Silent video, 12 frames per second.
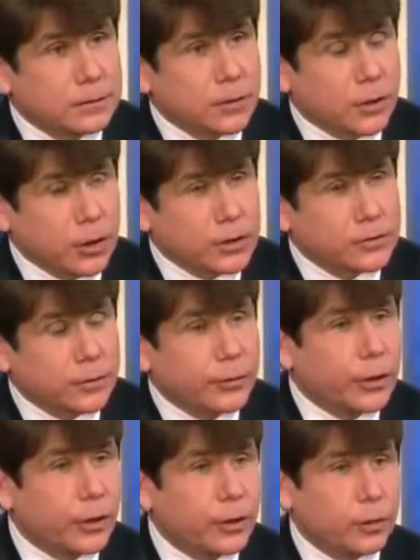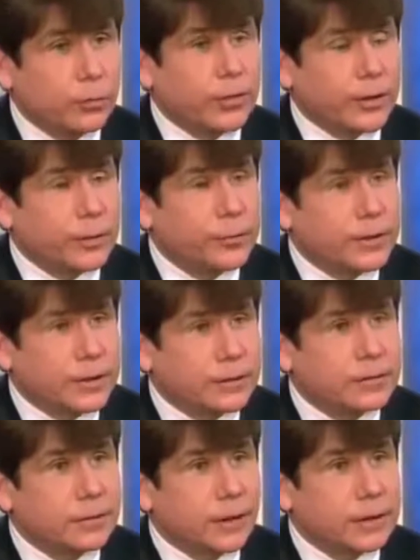calls from your home that are being
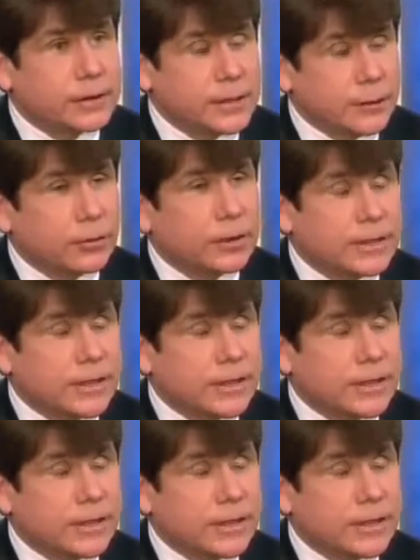secretly